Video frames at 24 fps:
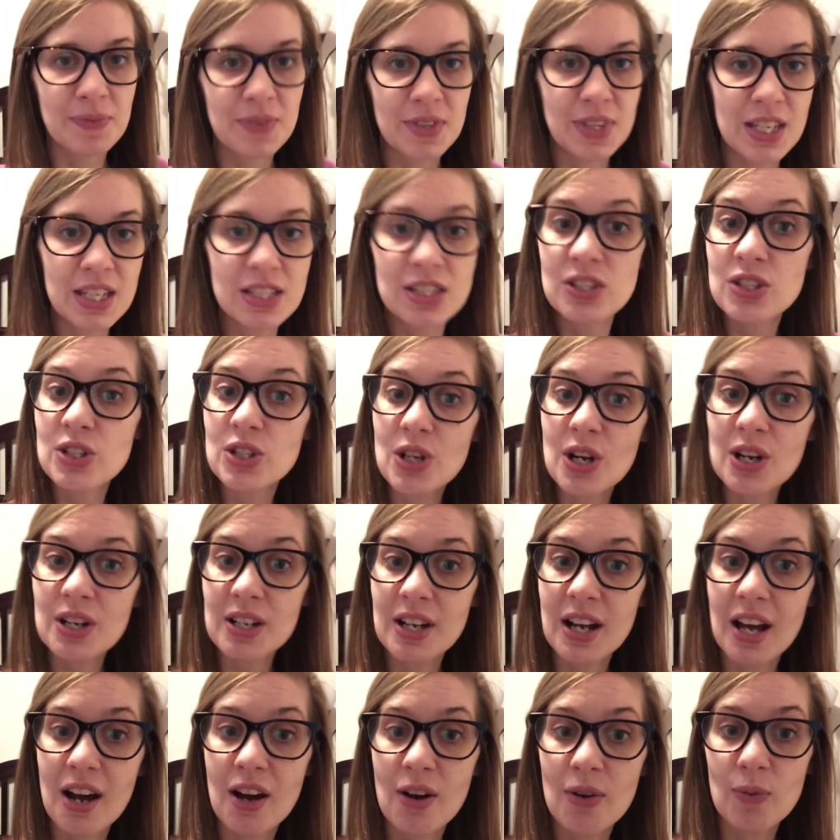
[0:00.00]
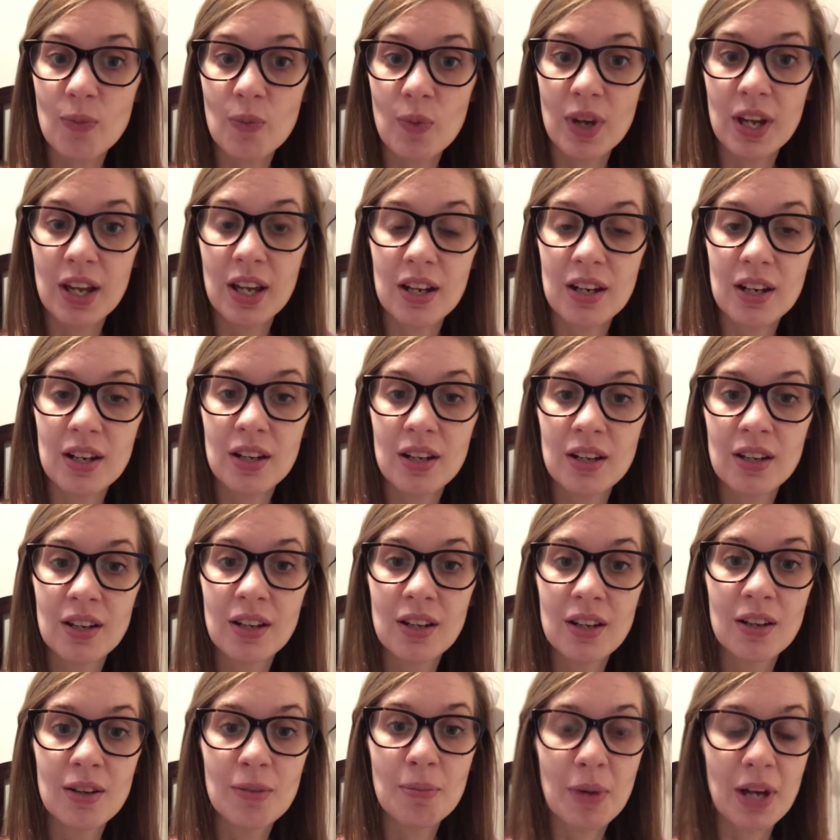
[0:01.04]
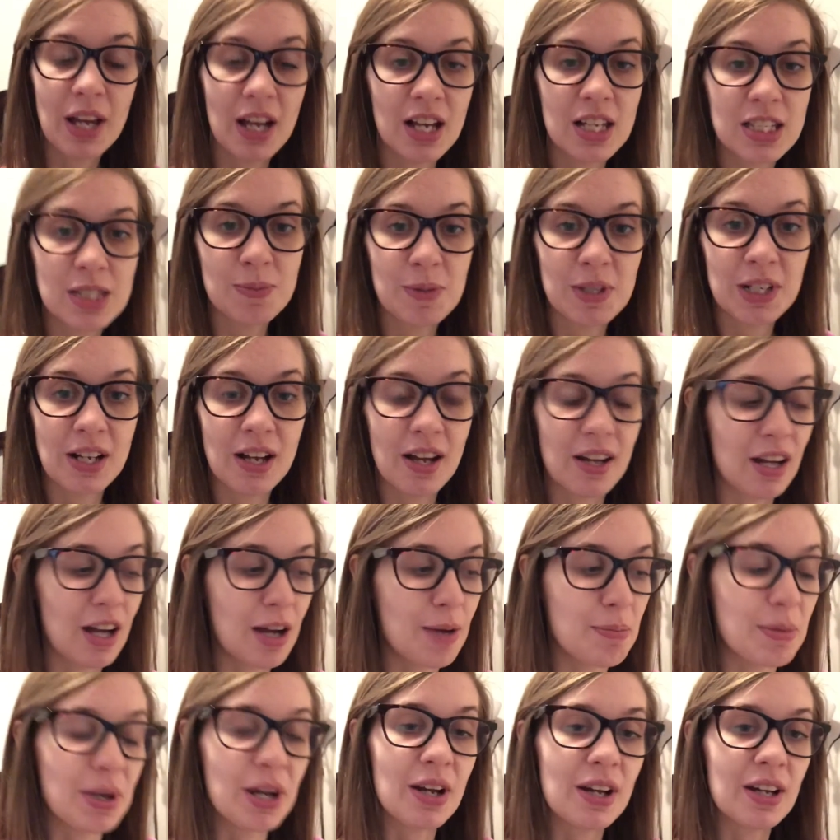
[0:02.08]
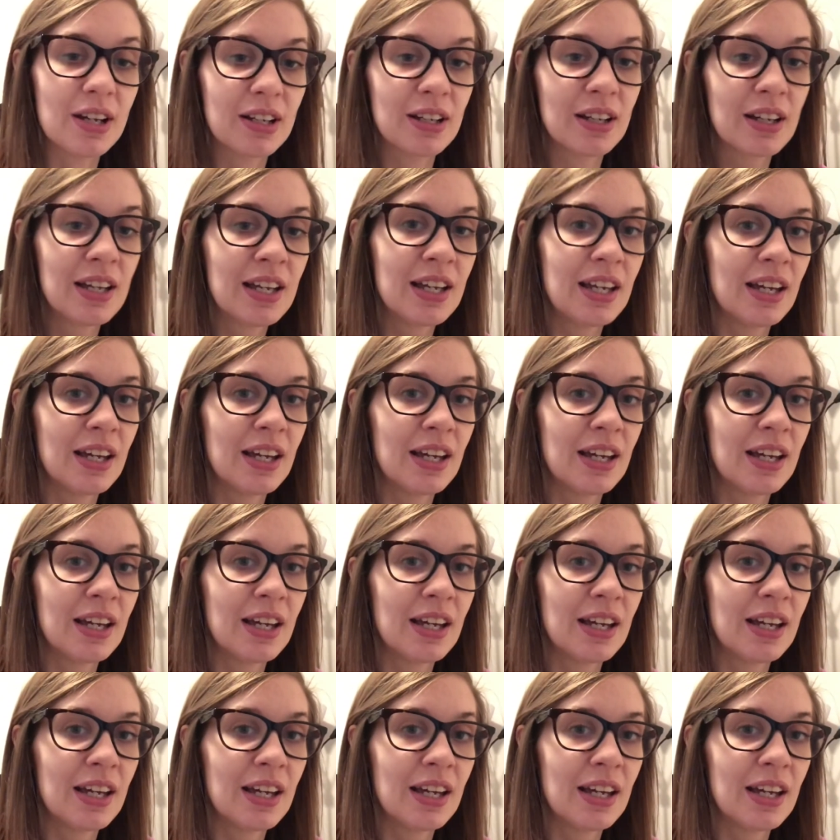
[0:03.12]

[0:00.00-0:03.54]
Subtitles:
This started out when my husband and I got married.